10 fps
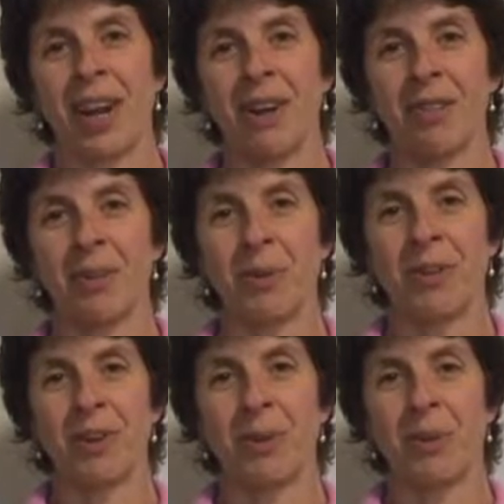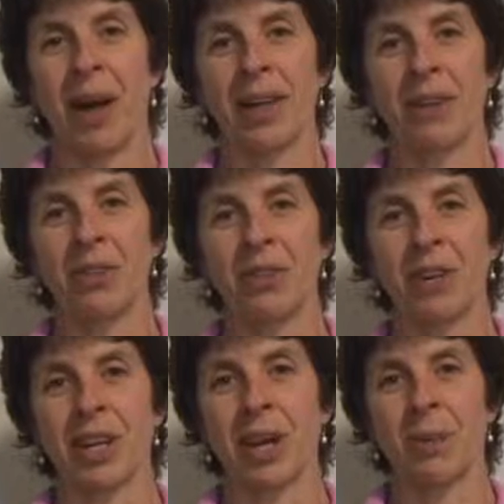every once in a while
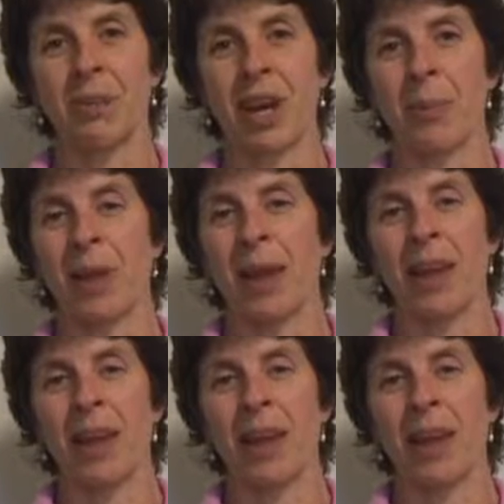injury comes up,